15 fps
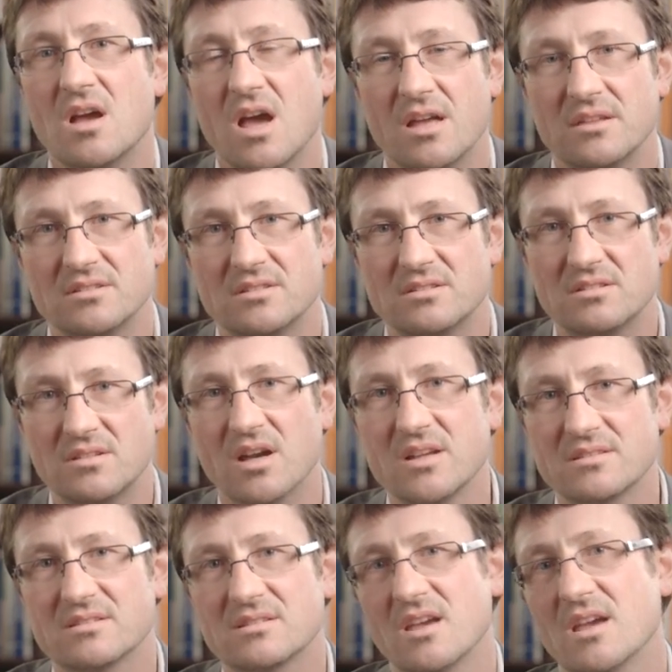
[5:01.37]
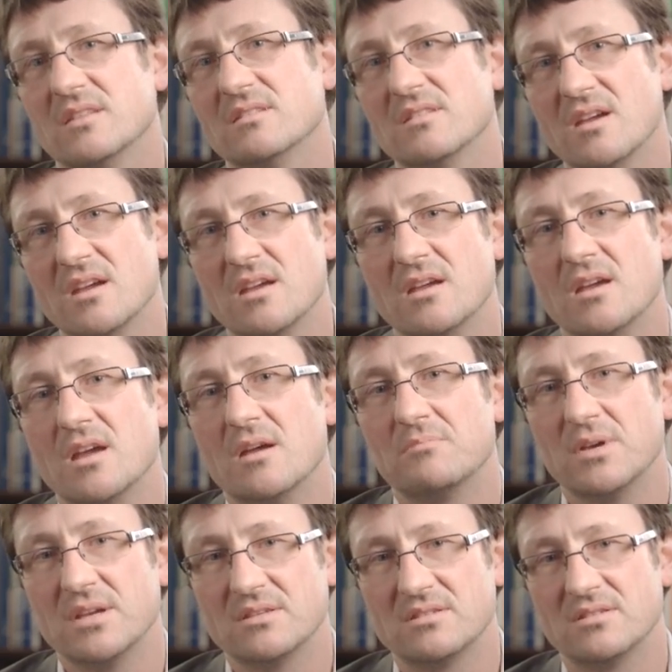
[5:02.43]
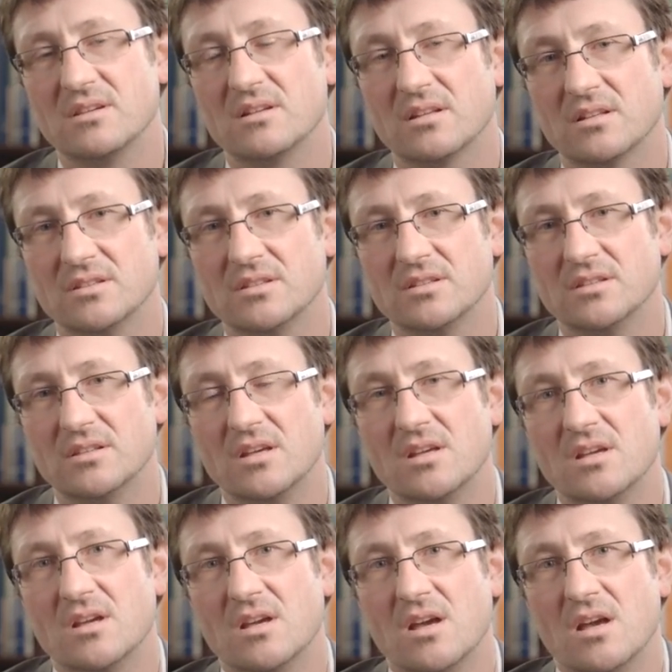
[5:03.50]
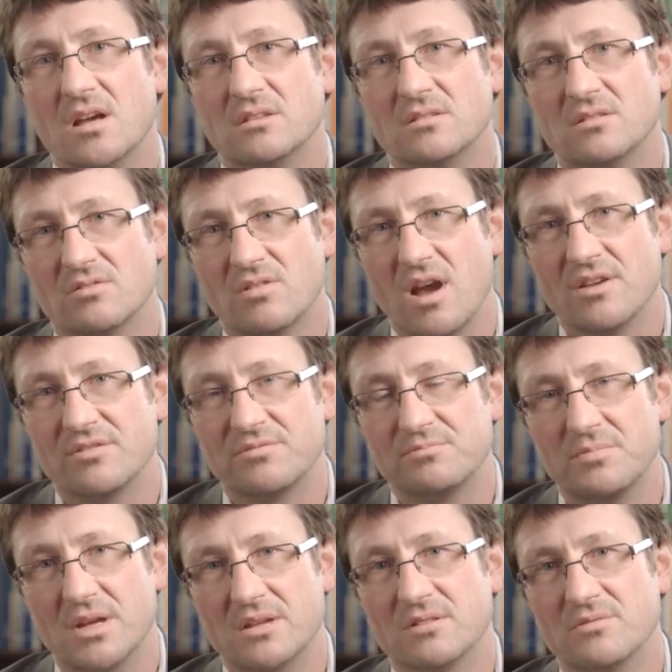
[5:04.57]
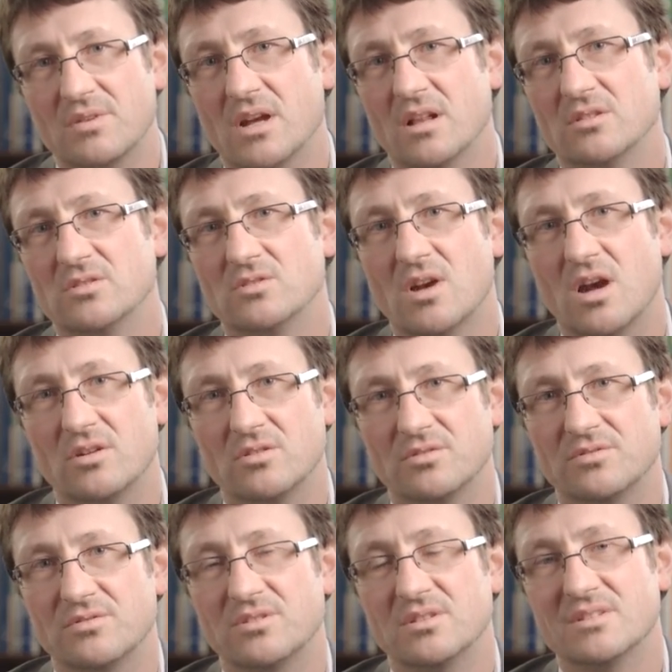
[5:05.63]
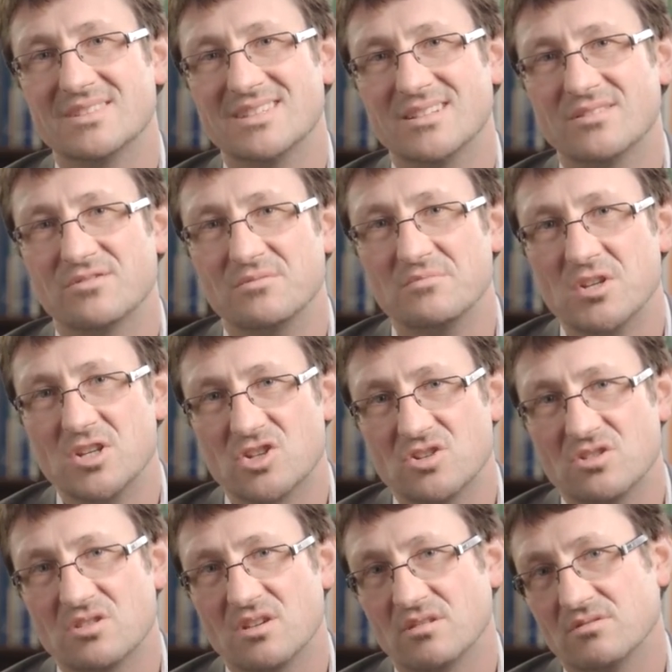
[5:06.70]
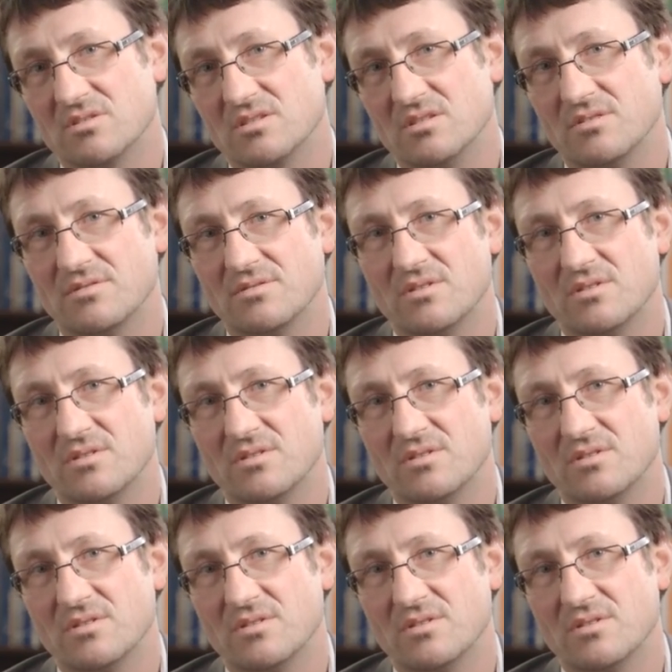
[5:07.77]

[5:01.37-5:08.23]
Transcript: and thus can they basically derive better value out of this information they receive.